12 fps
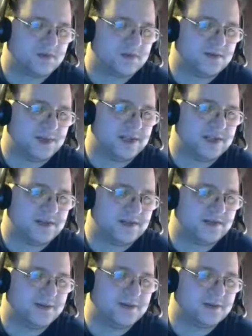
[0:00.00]
What are you
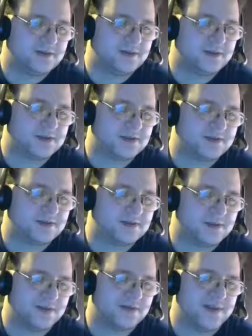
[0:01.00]
doing?
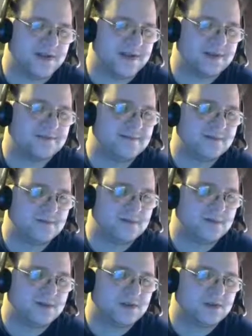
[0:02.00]
Defending?
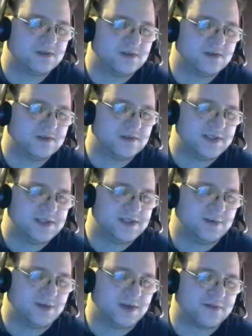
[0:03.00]
Didn't seem
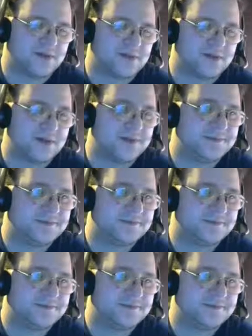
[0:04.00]
to work very well.